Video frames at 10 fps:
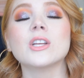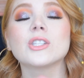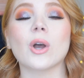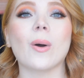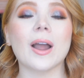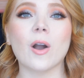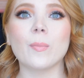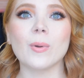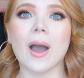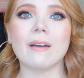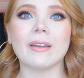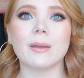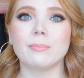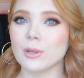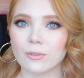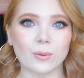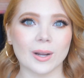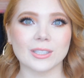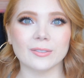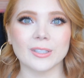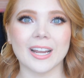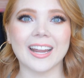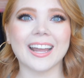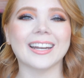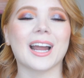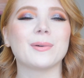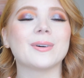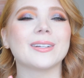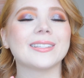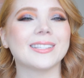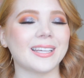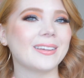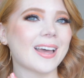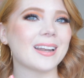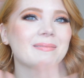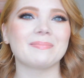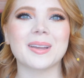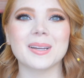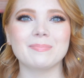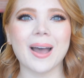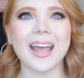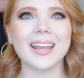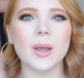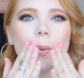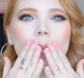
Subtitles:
So I hope you have a beautiful rest of your day, and I will see you then. Bye!